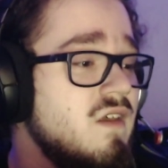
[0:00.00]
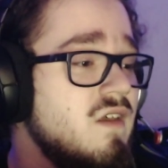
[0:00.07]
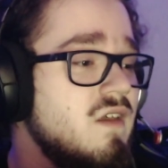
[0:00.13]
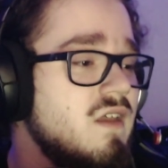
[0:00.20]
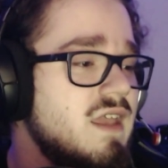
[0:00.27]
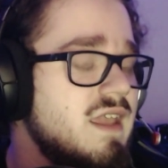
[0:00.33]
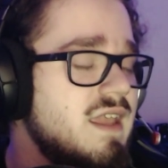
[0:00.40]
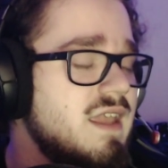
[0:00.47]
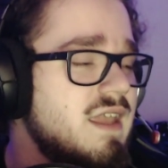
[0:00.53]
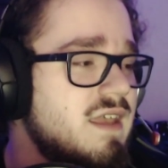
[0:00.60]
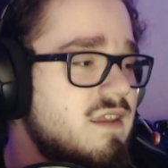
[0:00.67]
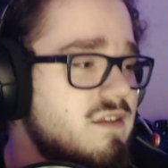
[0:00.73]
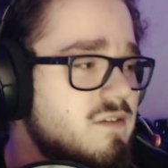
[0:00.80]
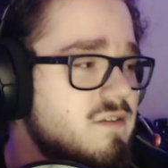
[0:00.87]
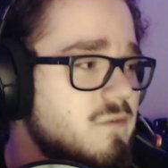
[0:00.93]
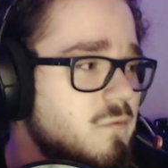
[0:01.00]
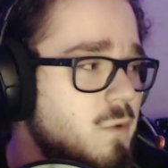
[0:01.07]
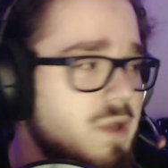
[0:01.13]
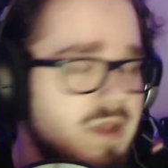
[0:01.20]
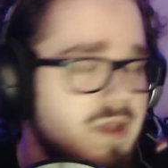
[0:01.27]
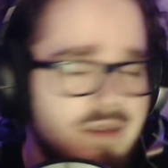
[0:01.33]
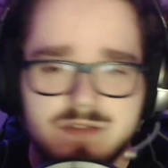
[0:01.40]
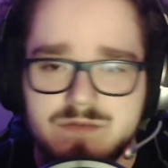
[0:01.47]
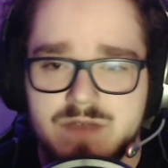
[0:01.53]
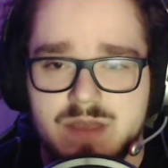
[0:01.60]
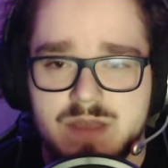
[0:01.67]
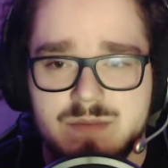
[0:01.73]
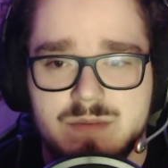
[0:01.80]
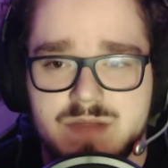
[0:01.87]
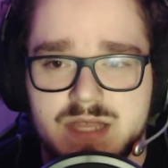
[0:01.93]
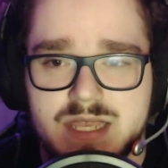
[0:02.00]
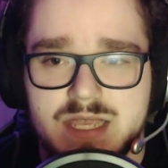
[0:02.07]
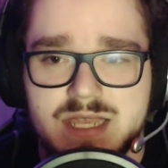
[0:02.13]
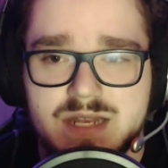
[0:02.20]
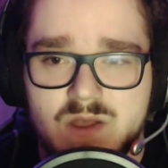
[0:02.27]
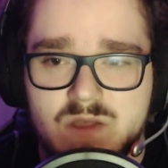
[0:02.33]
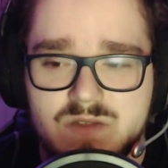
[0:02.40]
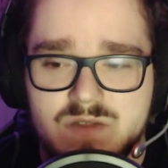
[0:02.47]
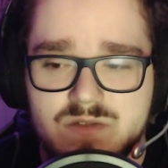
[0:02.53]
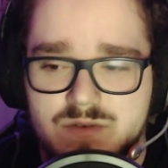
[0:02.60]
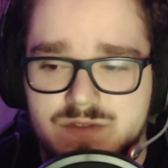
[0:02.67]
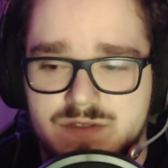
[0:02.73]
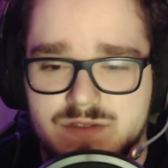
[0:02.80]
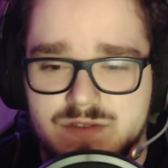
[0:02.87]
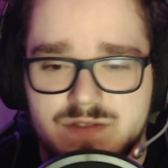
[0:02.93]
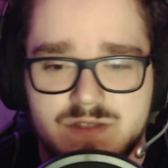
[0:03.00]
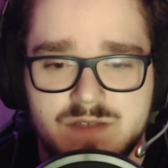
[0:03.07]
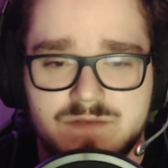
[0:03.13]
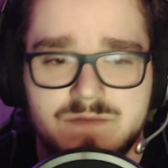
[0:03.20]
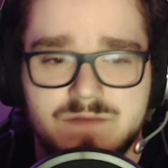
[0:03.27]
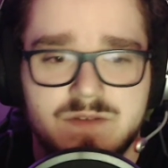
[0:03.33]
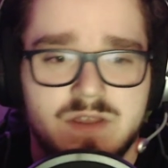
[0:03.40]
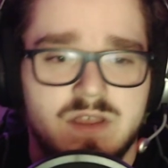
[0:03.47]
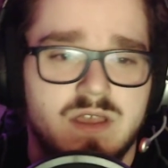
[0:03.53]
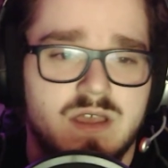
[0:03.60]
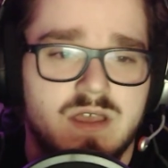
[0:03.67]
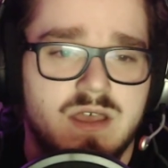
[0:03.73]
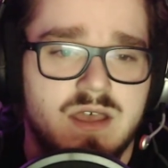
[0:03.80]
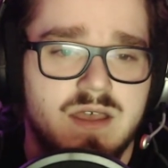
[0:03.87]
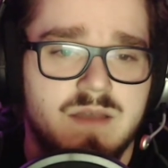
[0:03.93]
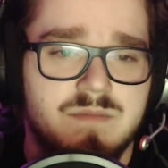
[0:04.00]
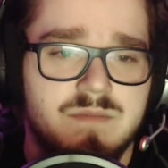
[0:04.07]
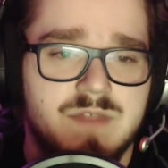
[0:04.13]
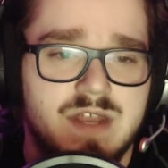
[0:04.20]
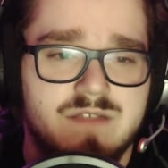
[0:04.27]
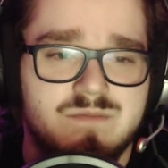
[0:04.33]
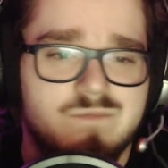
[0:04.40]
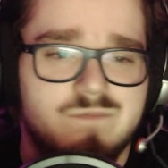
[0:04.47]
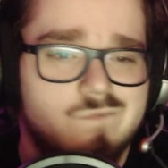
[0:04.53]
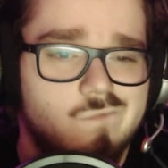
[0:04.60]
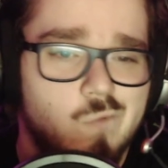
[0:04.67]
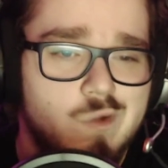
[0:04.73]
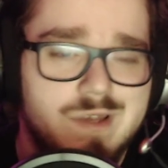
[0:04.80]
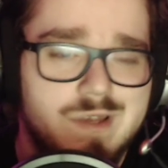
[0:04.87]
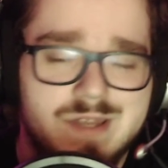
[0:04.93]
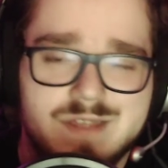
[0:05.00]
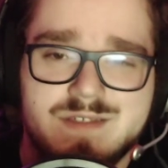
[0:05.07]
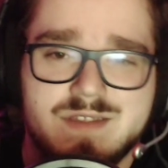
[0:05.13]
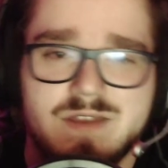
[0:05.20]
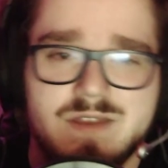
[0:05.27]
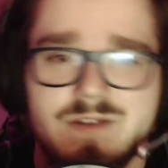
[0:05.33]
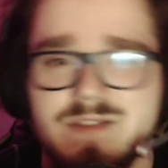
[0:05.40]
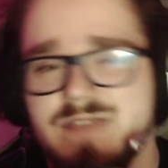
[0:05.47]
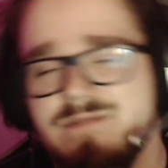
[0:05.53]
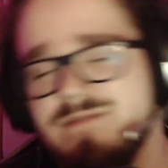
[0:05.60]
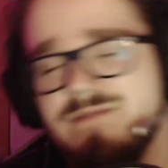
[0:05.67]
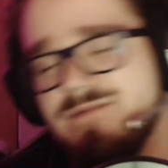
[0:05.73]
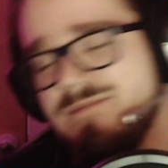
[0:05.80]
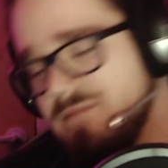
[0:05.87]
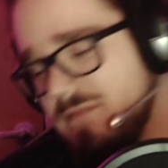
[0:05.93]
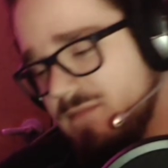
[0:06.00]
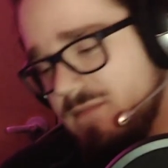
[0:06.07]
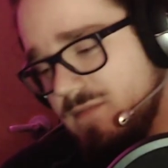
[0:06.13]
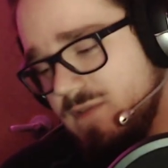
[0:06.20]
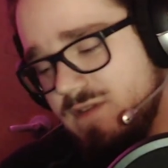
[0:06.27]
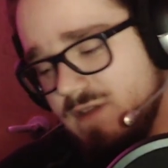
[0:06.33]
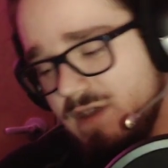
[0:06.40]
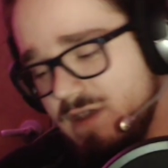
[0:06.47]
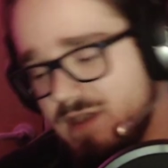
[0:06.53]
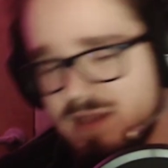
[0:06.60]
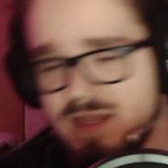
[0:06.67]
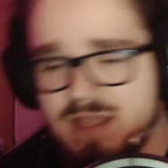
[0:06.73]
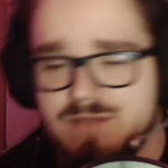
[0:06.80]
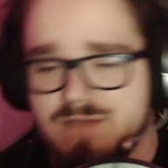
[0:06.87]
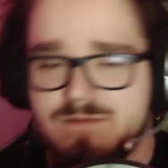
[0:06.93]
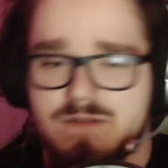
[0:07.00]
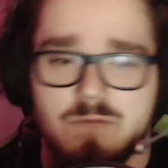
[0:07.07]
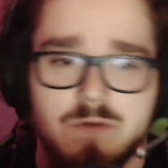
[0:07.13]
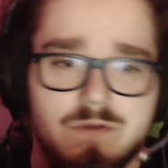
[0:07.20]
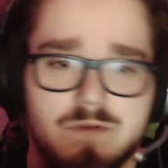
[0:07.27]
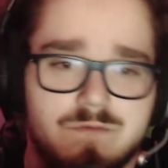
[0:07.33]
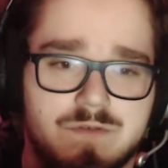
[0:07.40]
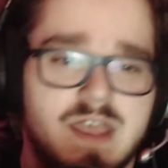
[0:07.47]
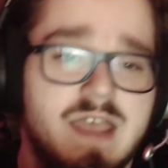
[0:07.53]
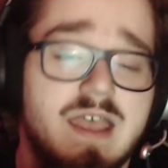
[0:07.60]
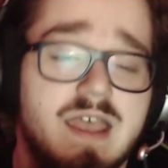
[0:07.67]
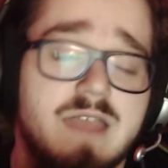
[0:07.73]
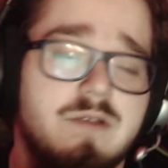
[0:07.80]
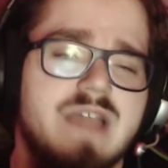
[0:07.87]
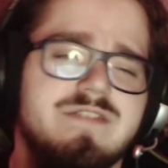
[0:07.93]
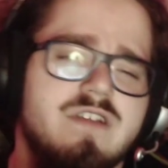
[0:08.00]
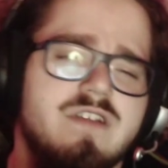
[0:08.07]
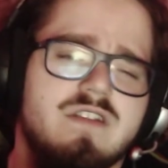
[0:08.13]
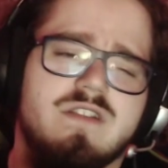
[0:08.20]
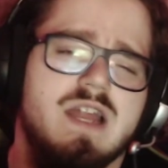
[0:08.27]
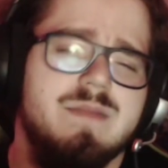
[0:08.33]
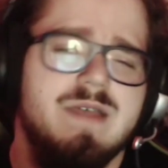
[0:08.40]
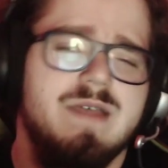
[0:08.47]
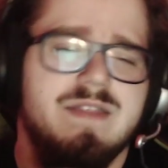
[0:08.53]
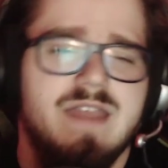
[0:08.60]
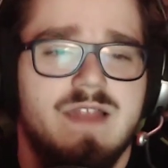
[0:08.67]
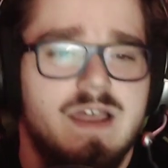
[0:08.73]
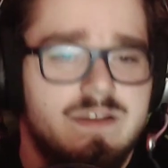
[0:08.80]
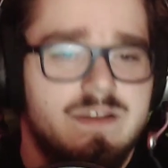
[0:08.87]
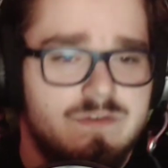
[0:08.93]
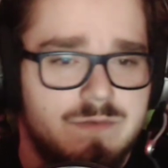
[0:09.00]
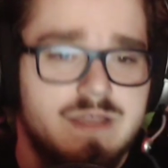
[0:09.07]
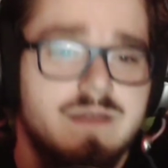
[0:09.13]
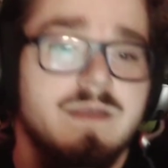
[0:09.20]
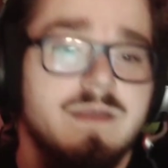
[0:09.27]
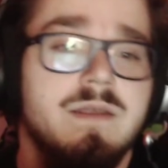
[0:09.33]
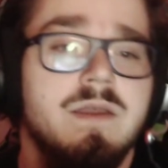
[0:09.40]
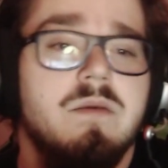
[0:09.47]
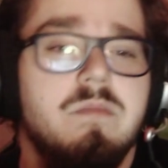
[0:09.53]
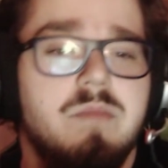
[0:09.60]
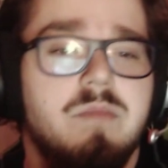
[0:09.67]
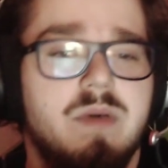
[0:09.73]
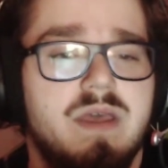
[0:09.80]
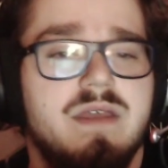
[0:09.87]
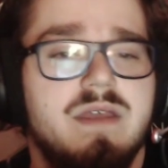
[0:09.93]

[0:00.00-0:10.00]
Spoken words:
And what else have I been playing? All sorts of stuff that I wouldn't necessarily have done if it weren't for that. Anyway, I talked a lot about that last week, but